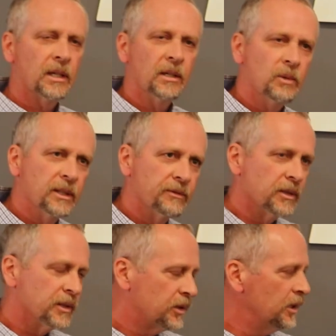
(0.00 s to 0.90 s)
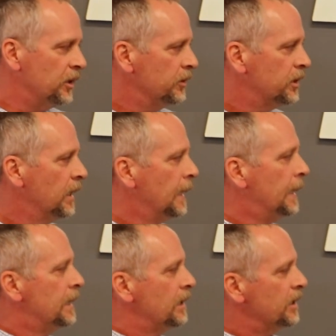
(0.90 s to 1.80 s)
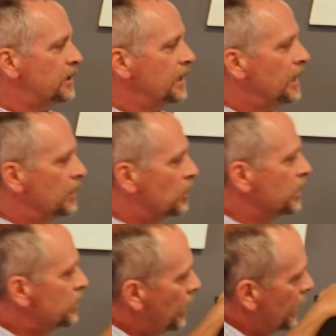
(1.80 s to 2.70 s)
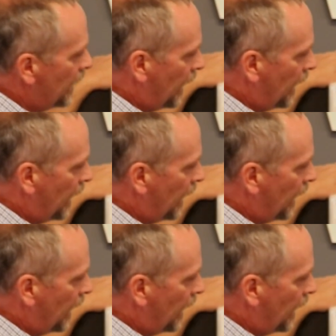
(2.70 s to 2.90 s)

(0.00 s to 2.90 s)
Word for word: cutaway for us to use. Next thing I'd want to check